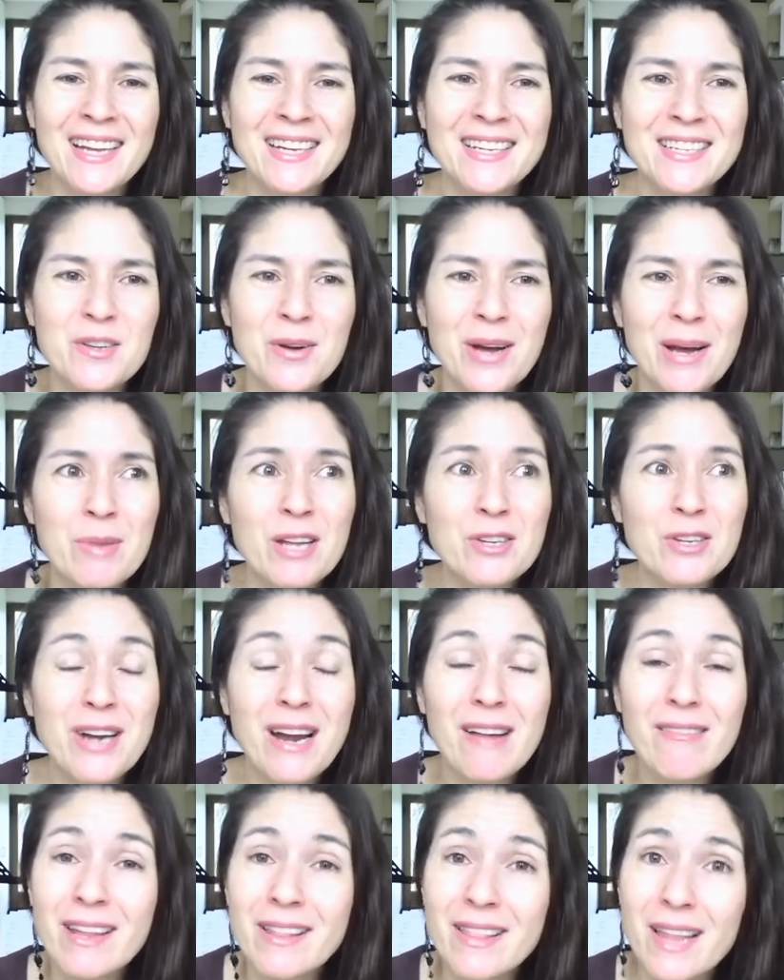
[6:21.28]
and so I'm
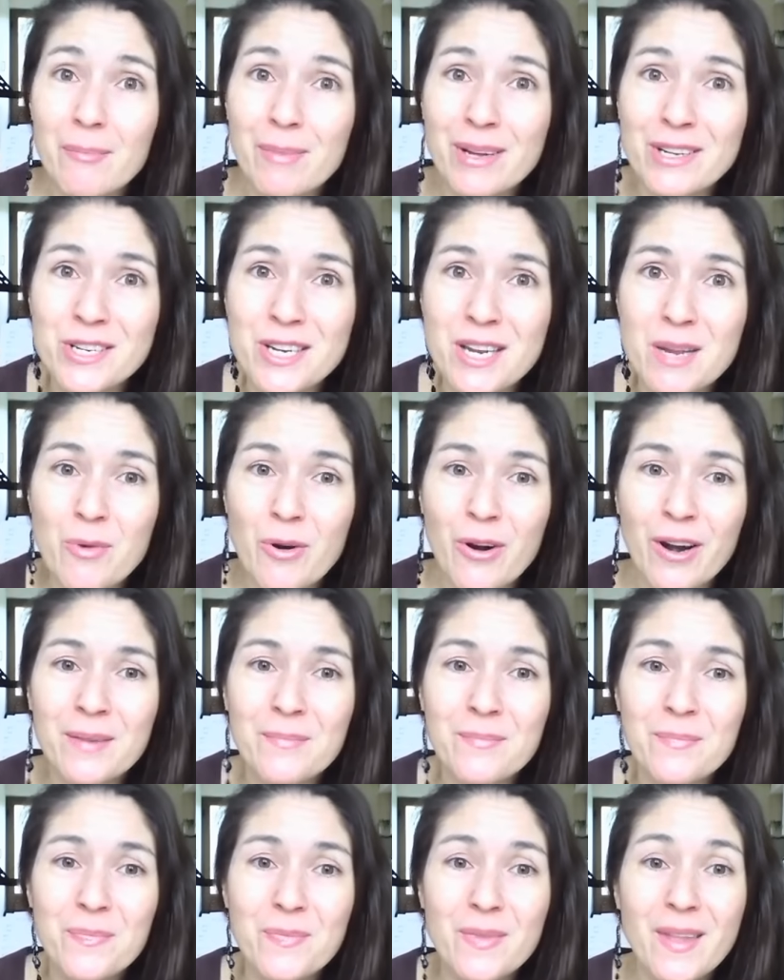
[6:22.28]
not traveling that much
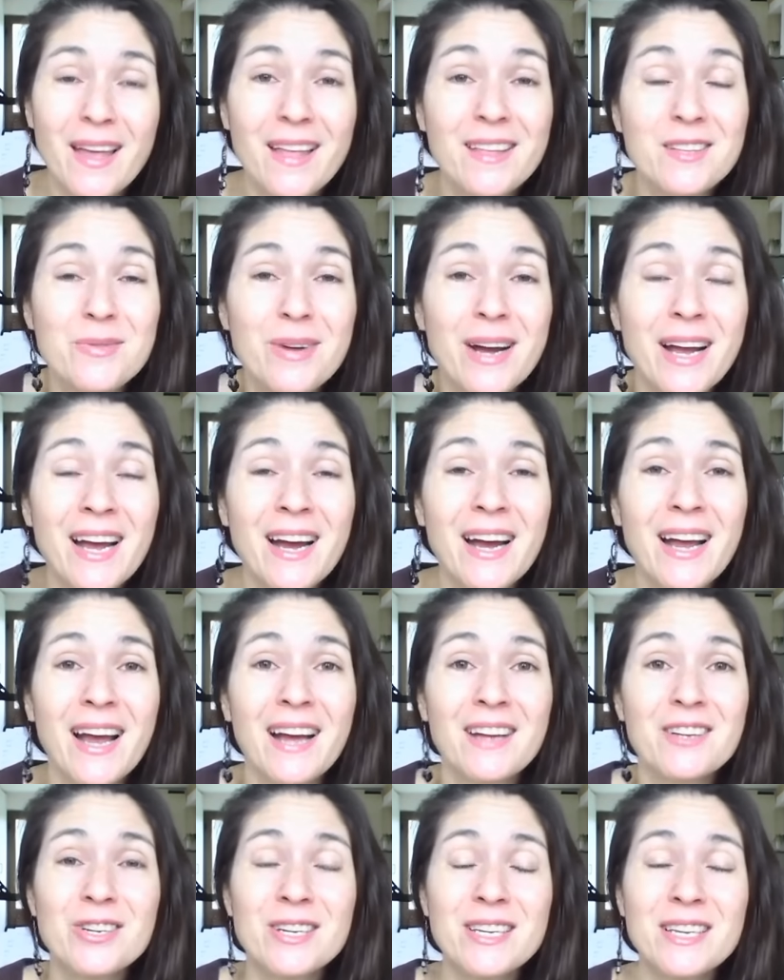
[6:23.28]
anymore. That's why
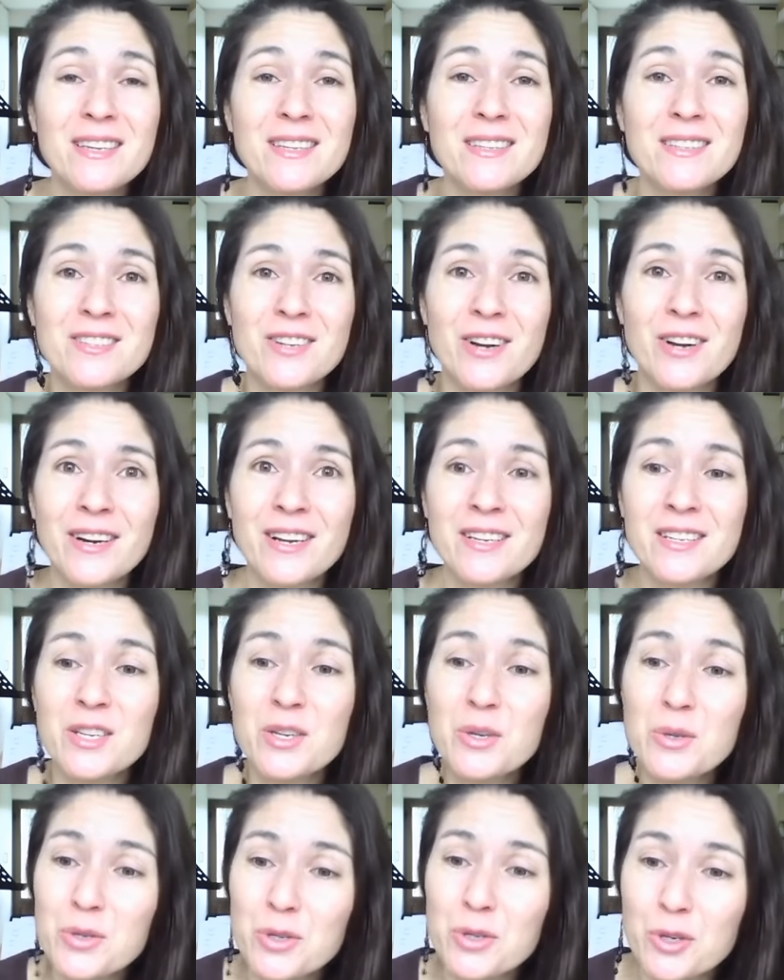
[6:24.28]
I actually
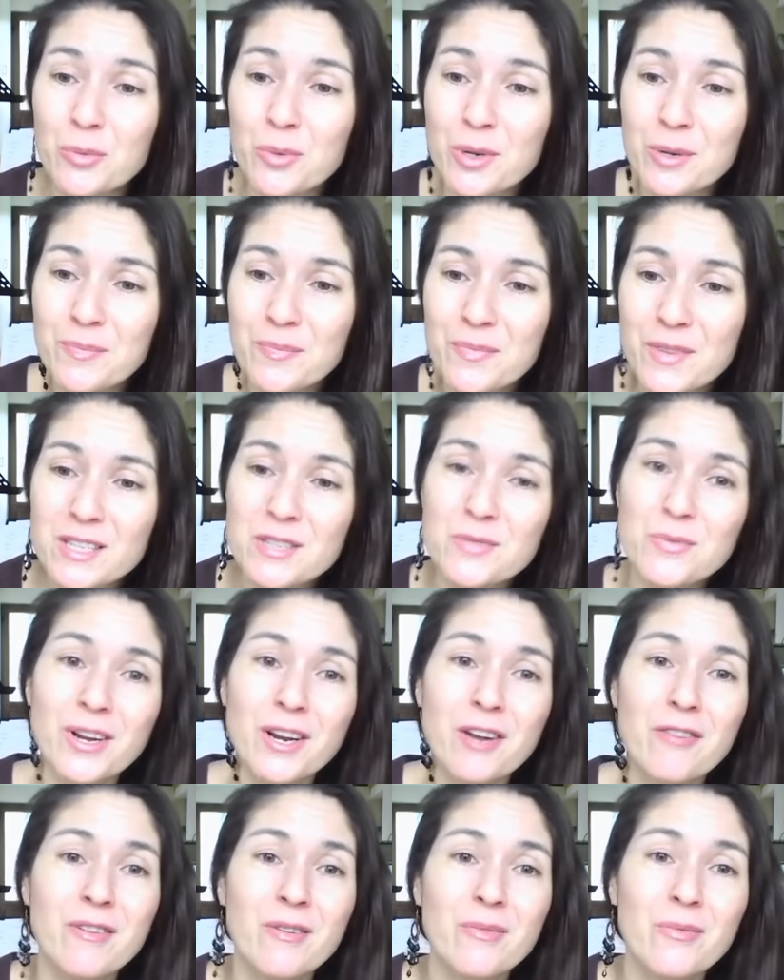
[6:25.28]
started YouTube.
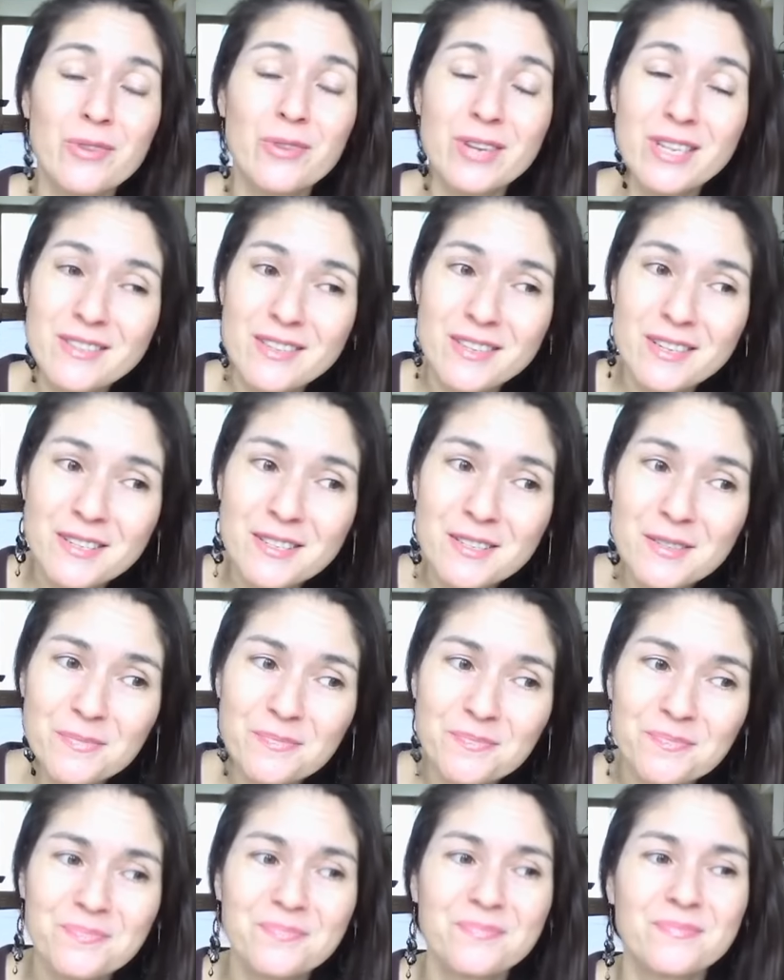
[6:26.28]
That's one of the
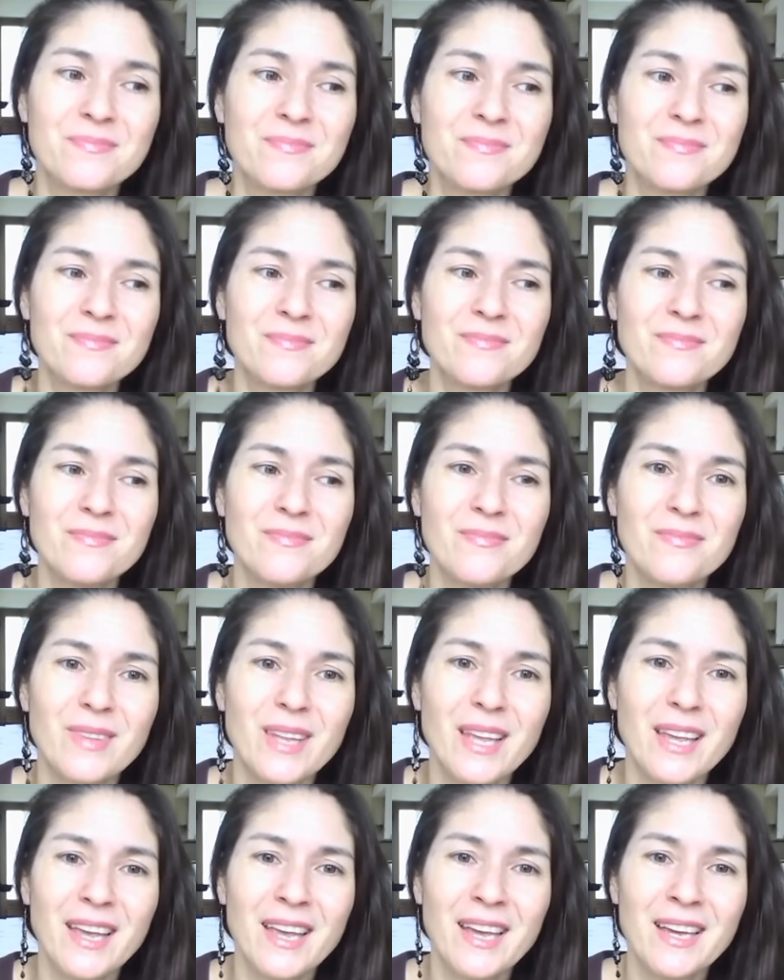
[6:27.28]
reasons.
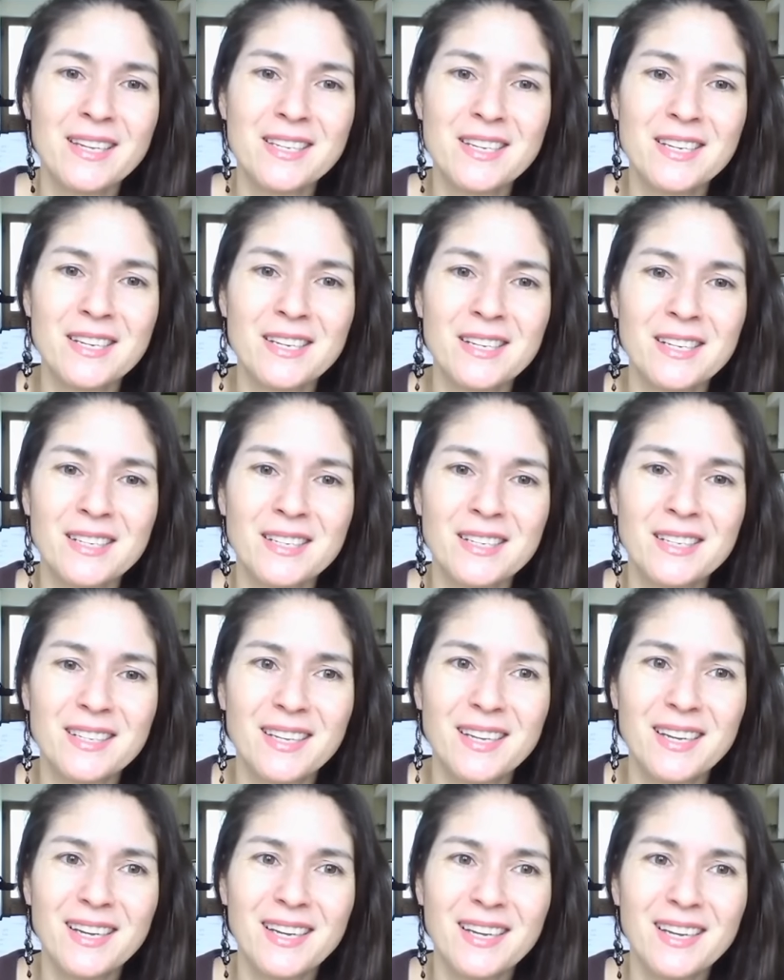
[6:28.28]
And
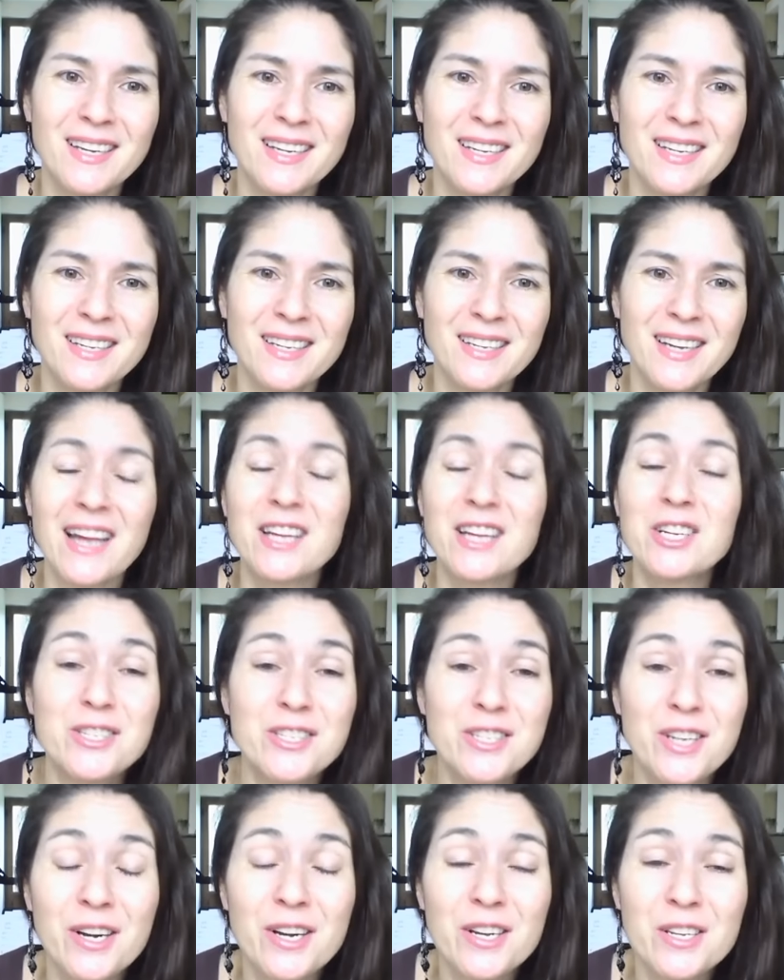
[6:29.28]
I
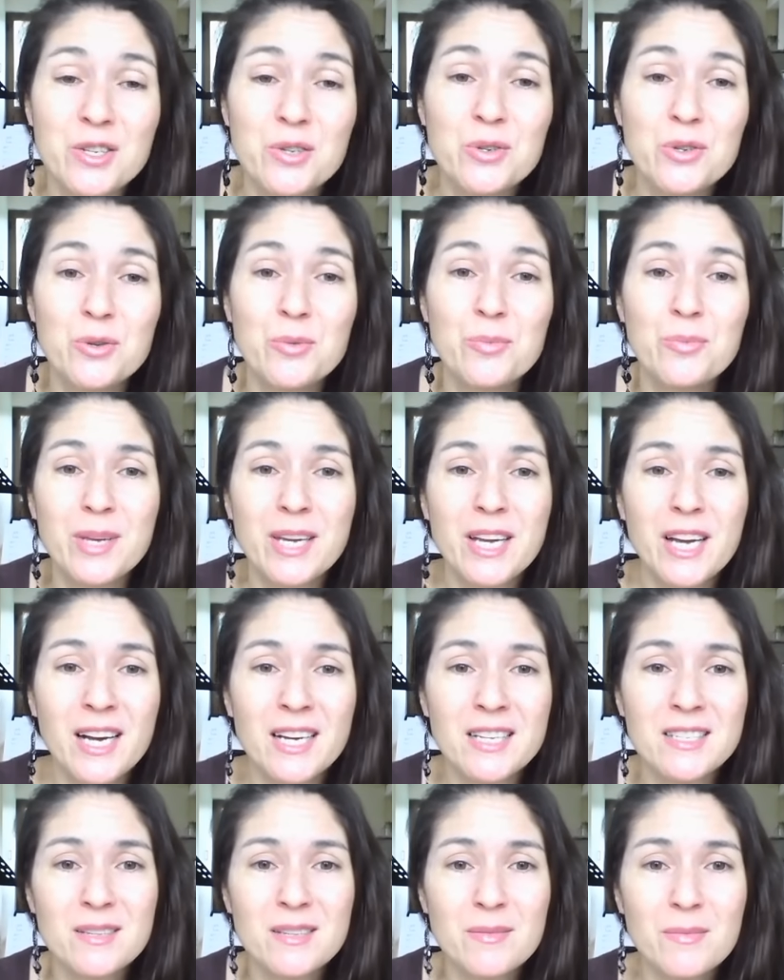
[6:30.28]
actually started YouTube
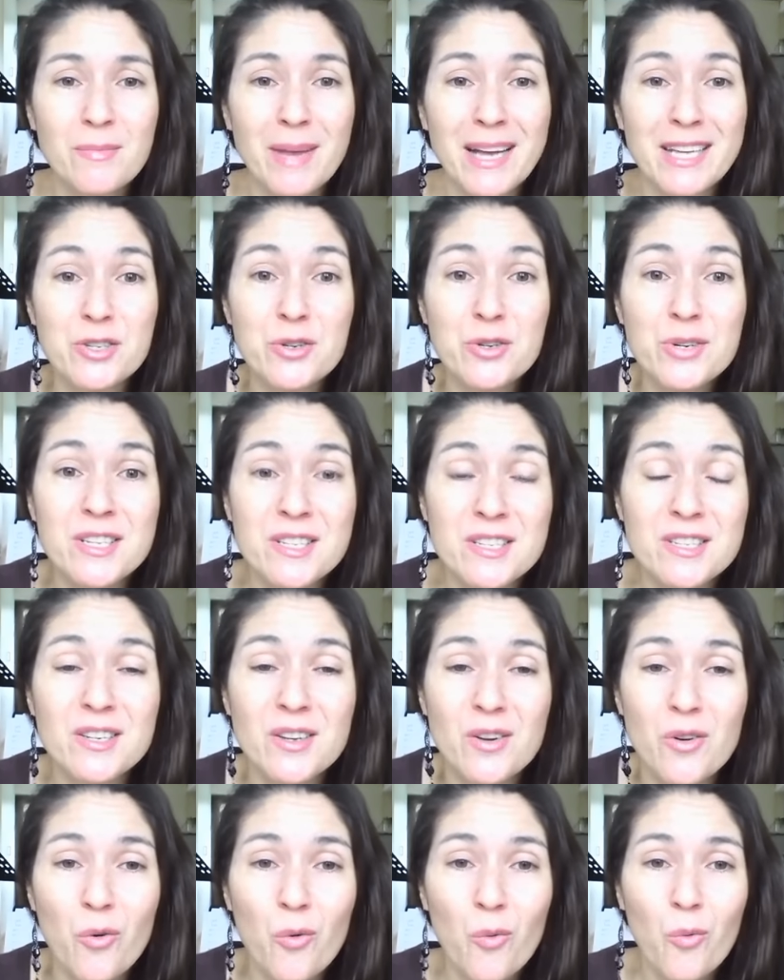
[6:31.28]
because my
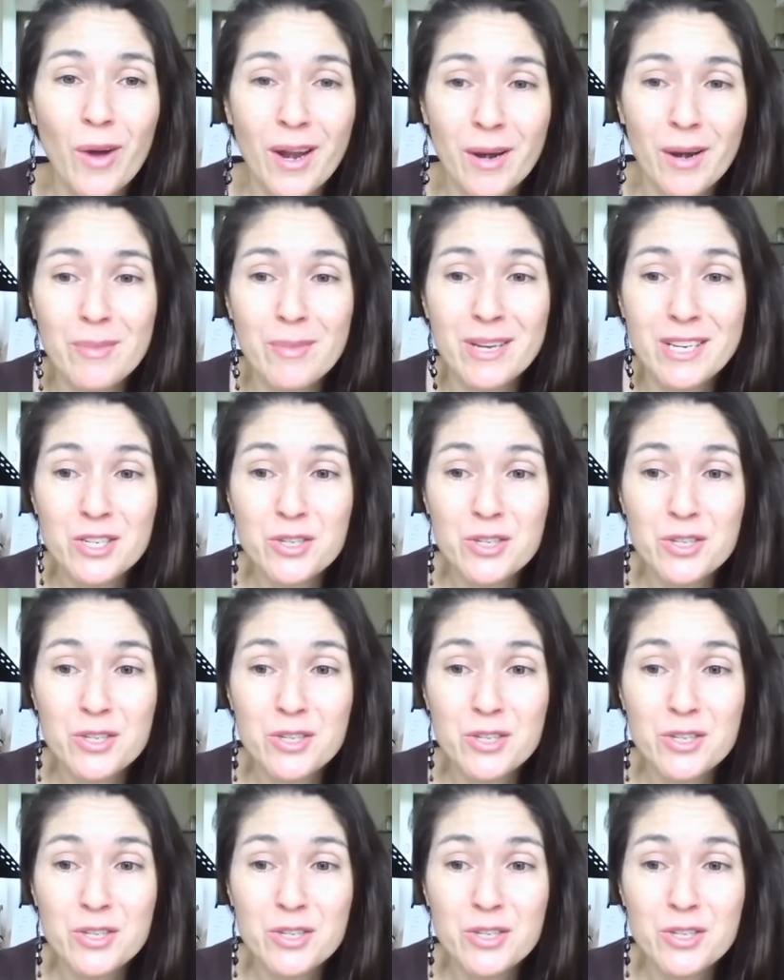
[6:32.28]
students wanted